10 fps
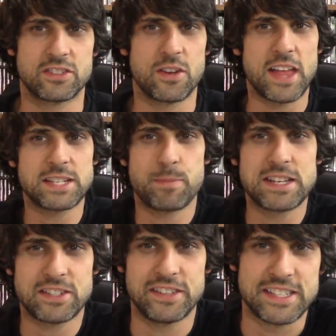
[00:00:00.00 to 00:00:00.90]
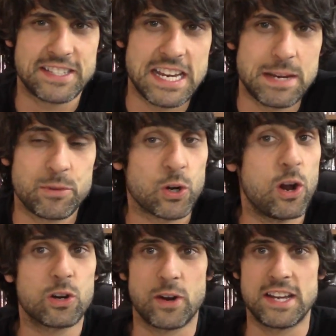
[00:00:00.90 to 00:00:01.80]
So that's basically his team. They're
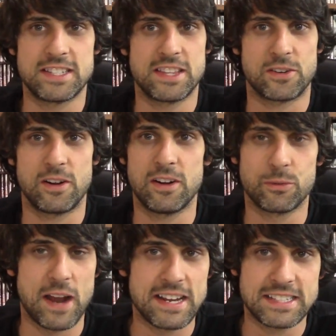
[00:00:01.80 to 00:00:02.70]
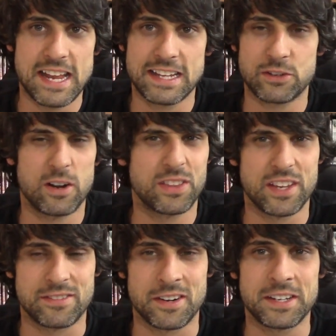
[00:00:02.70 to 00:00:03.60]
all crazy, they're all ragtag, they're all
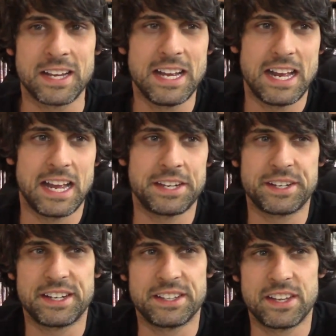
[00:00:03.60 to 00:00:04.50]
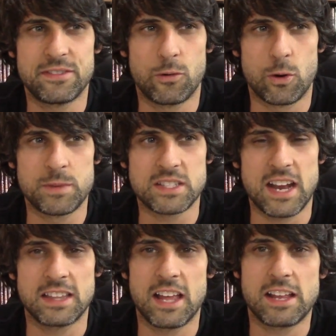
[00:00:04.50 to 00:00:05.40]
different, and they form this
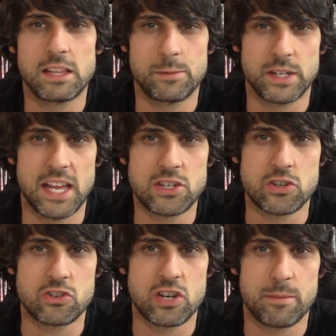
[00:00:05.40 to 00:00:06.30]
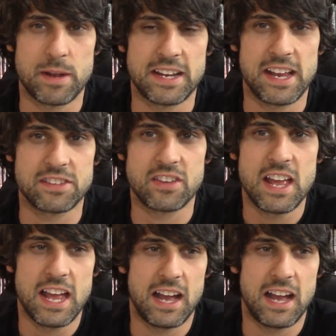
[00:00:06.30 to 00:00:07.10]
unlikely relationship, I guess.